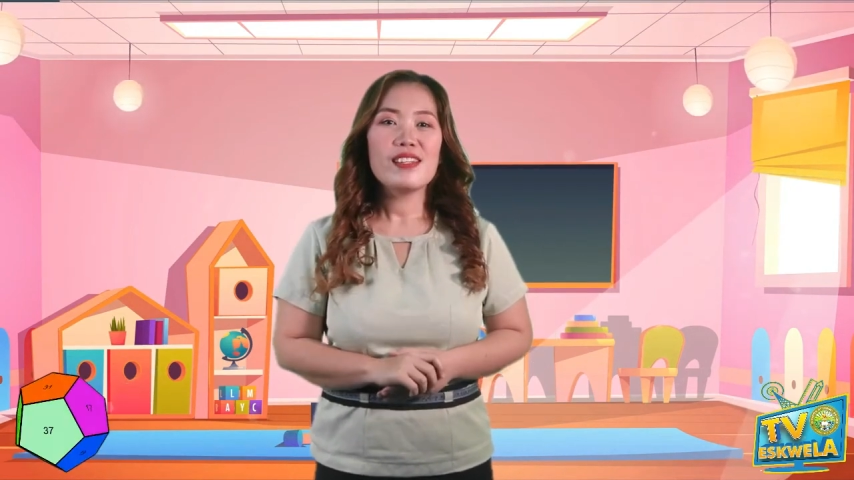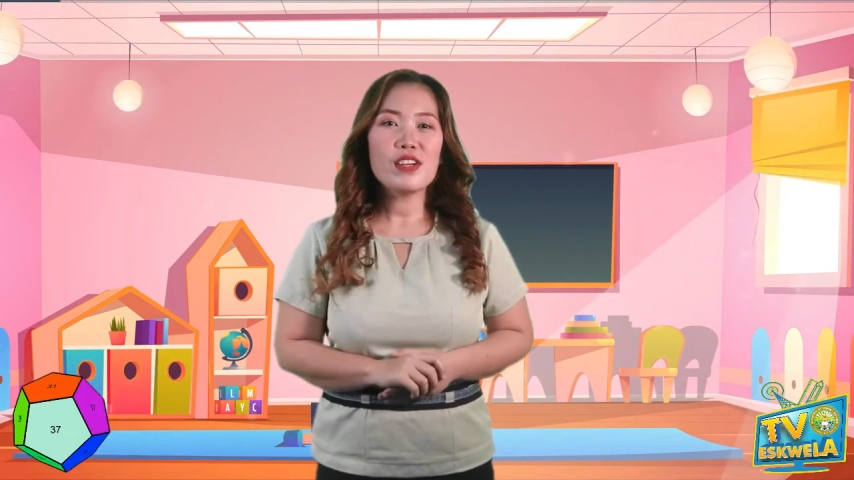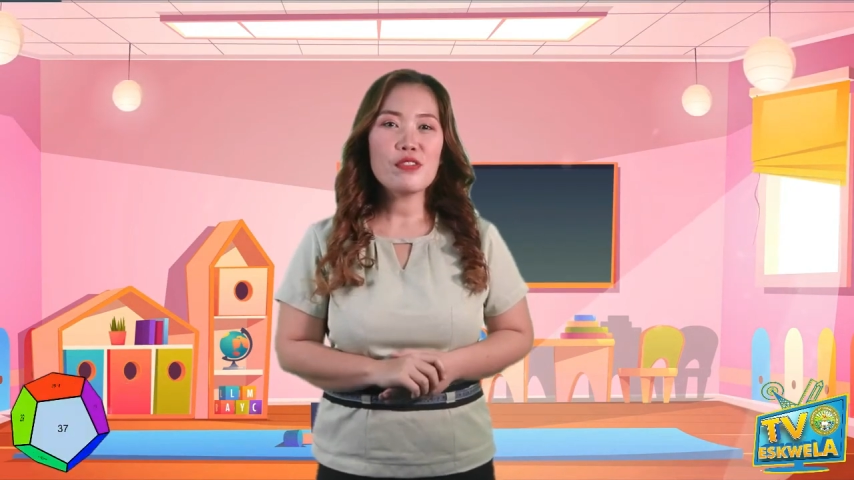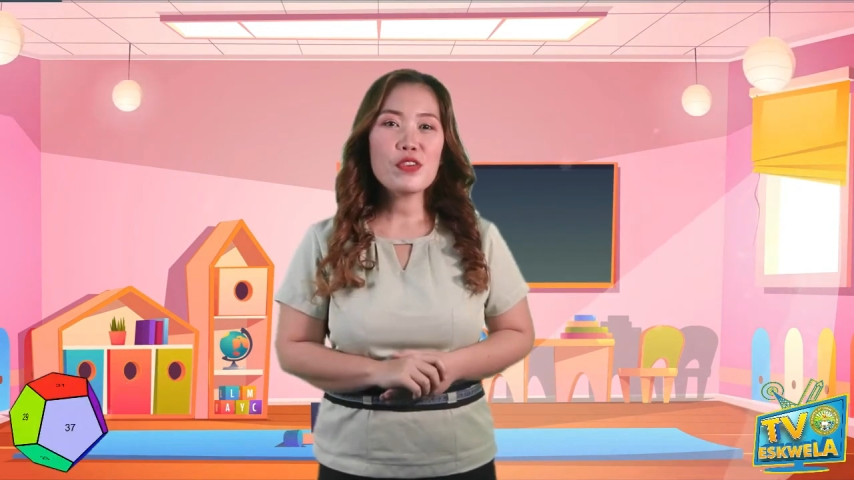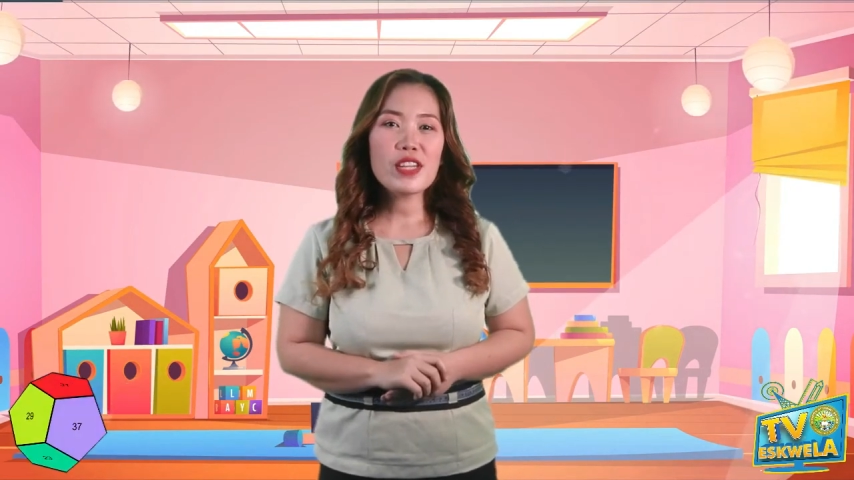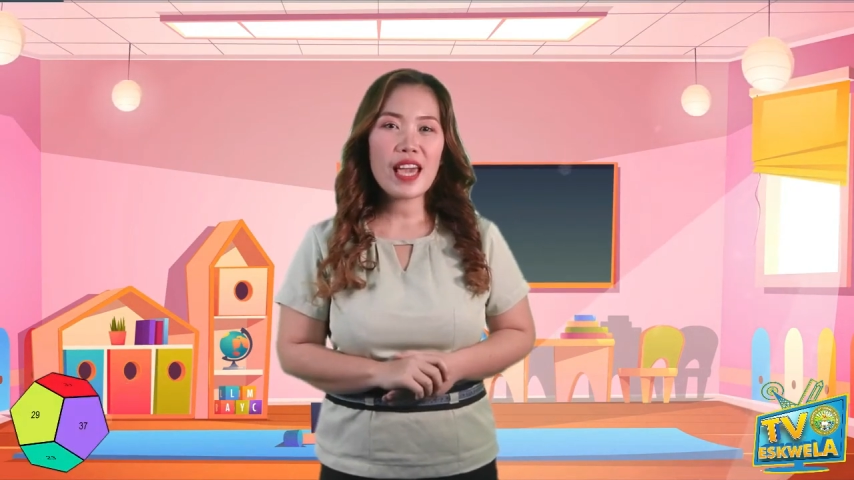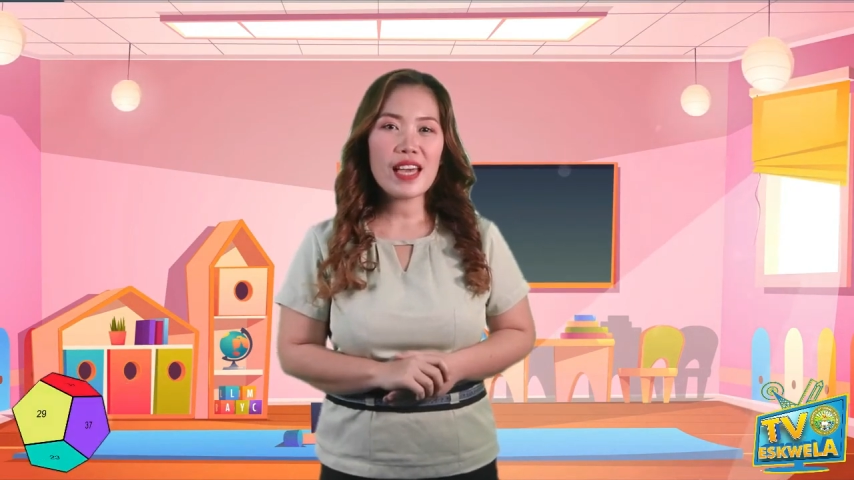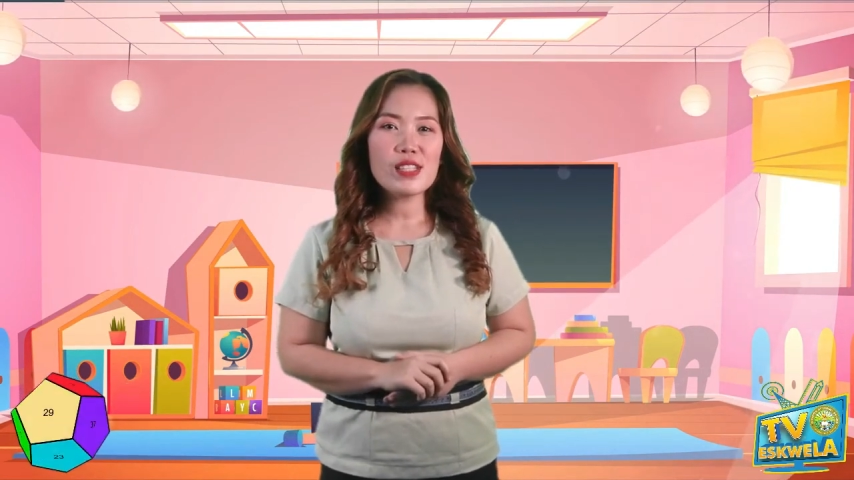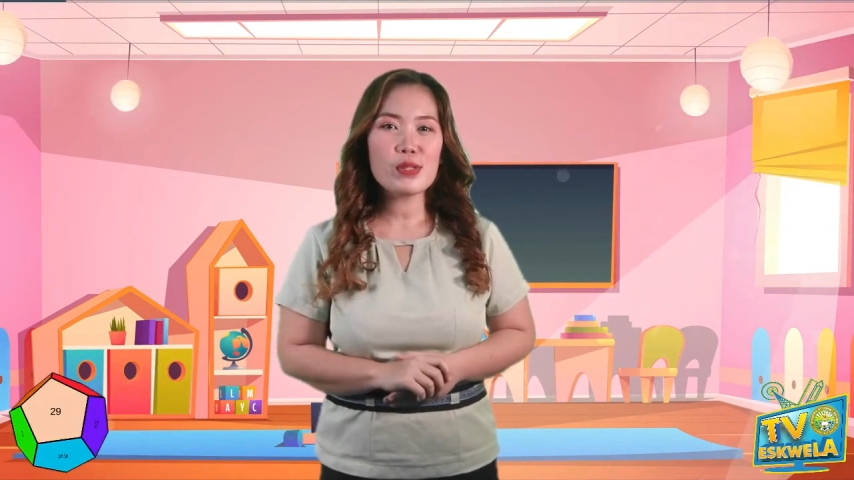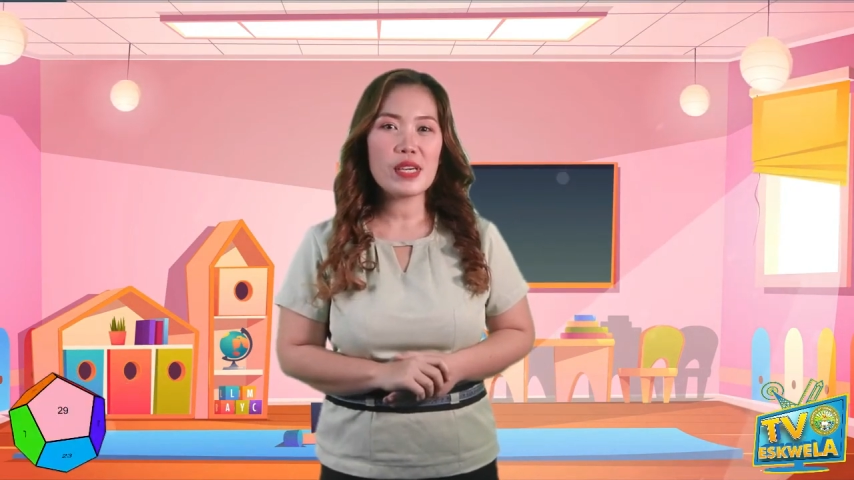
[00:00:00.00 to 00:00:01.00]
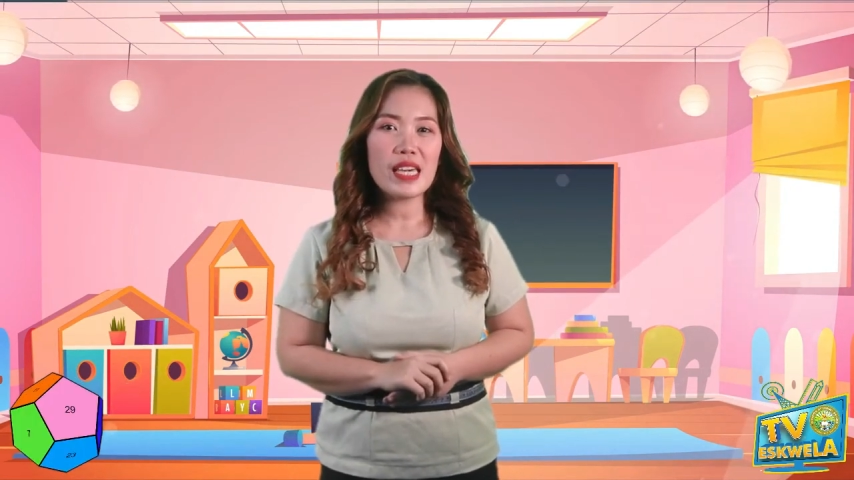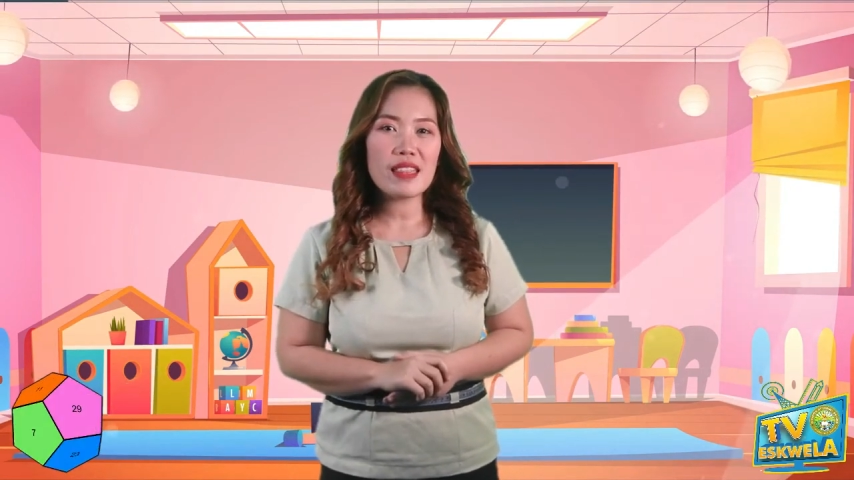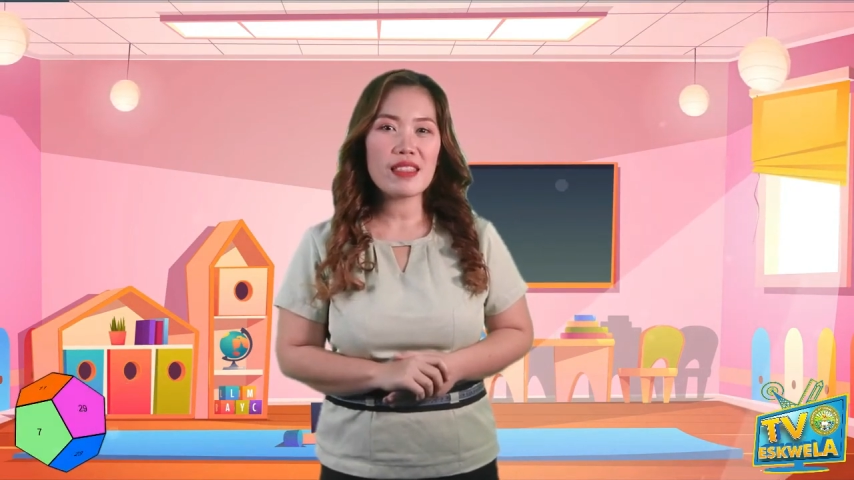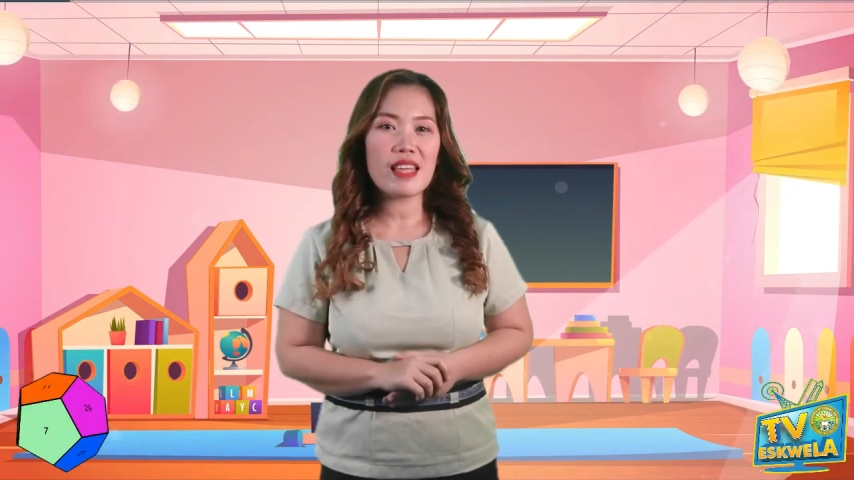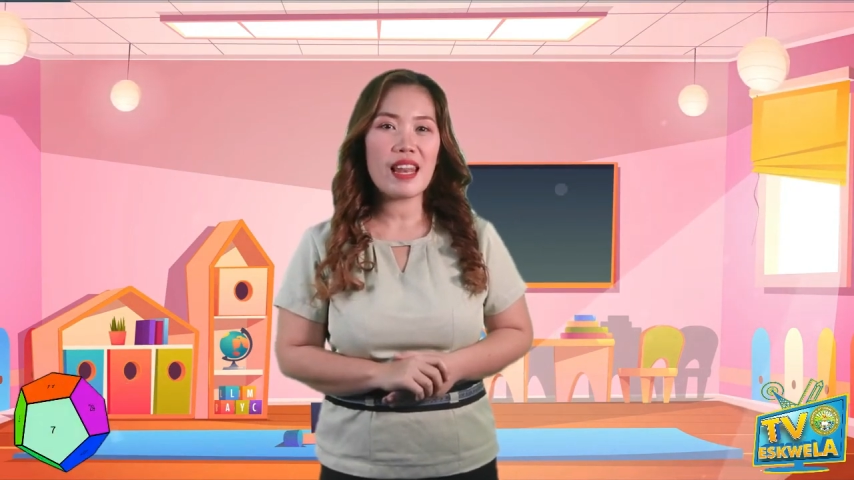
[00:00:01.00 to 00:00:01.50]
Don't forget to
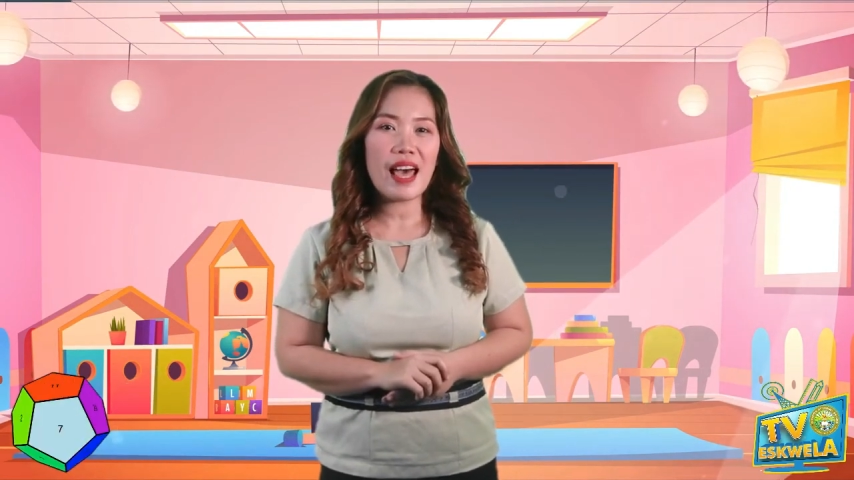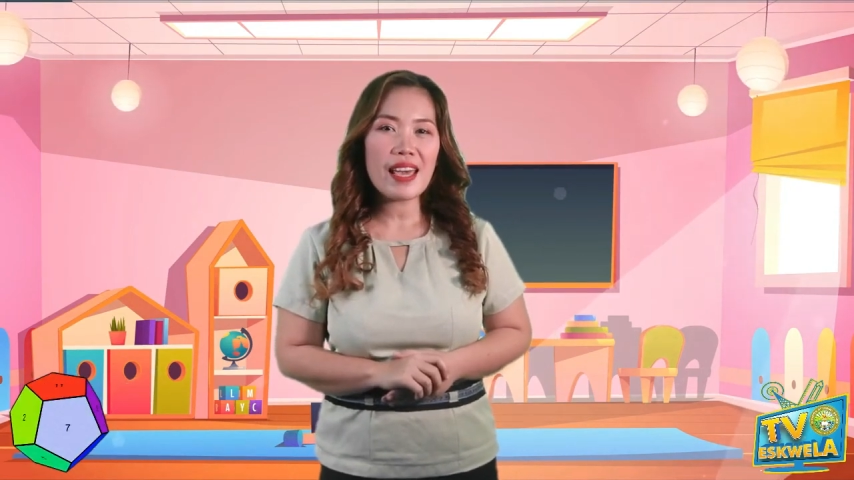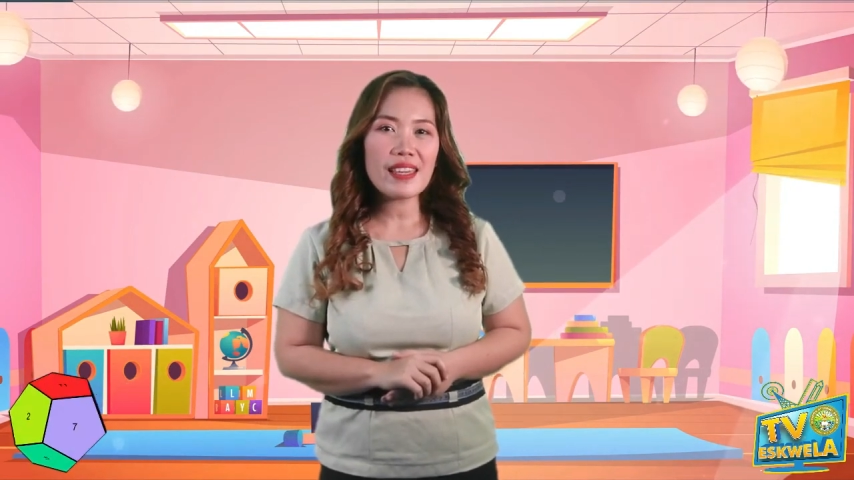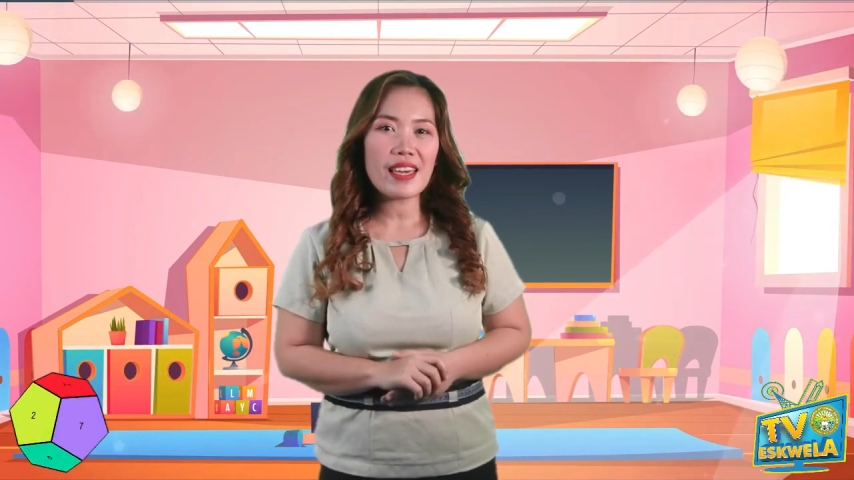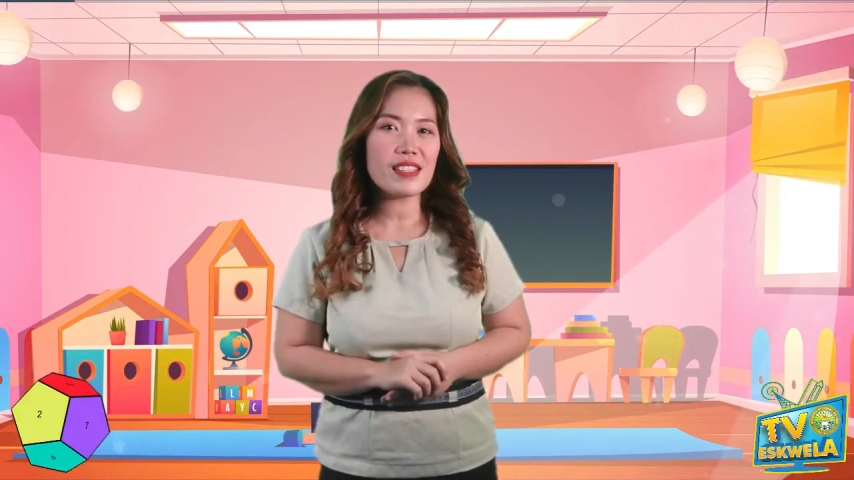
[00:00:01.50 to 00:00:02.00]
hit the like